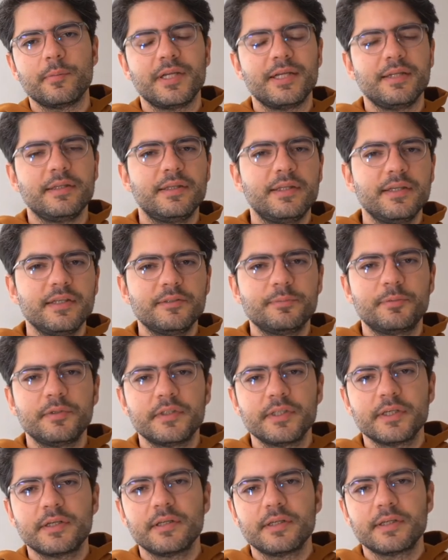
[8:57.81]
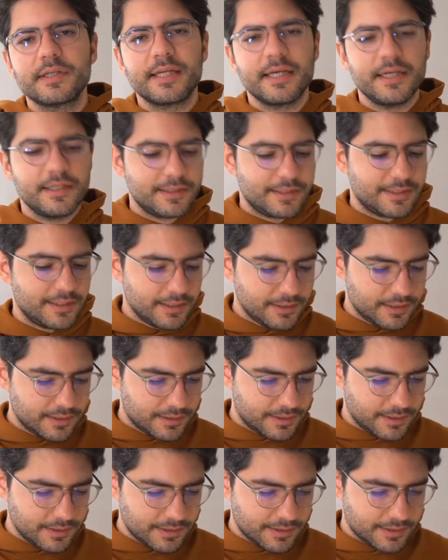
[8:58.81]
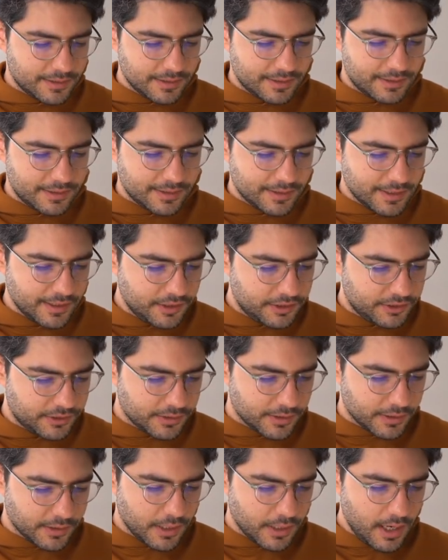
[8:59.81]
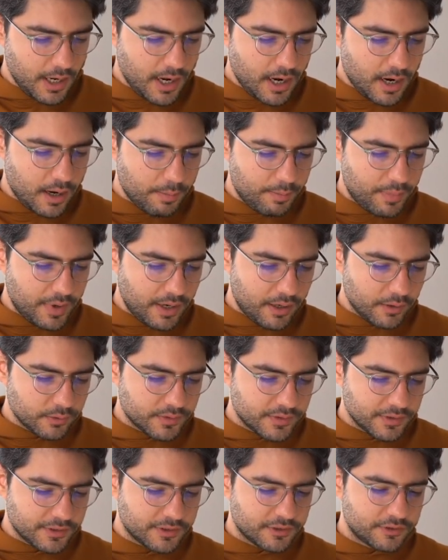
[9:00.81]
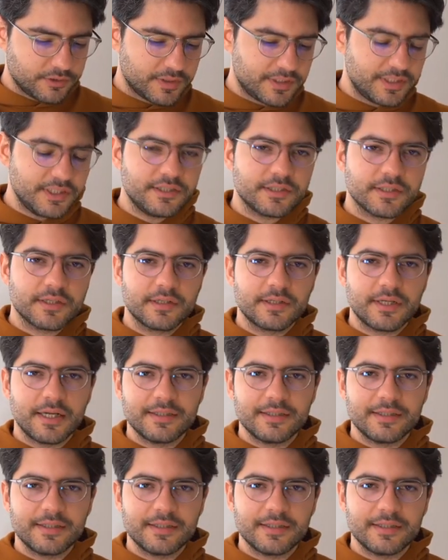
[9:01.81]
And in this particular case, this, this distinction about strategic and